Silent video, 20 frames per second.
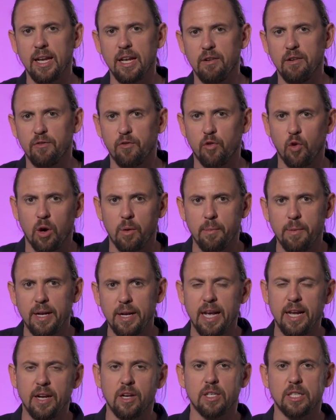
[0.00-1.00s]
inform, and
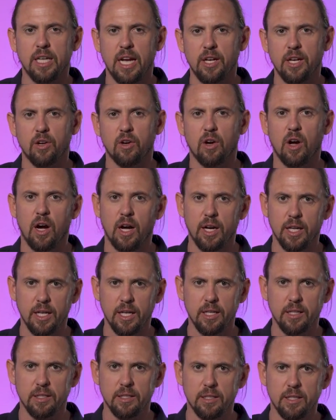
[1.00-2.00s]
entertain your
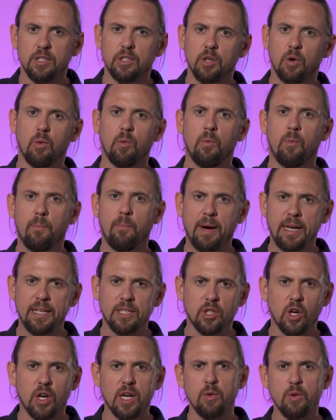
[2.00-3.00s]
audience. So by
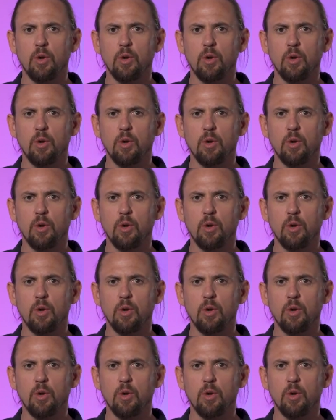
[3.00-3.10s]
starting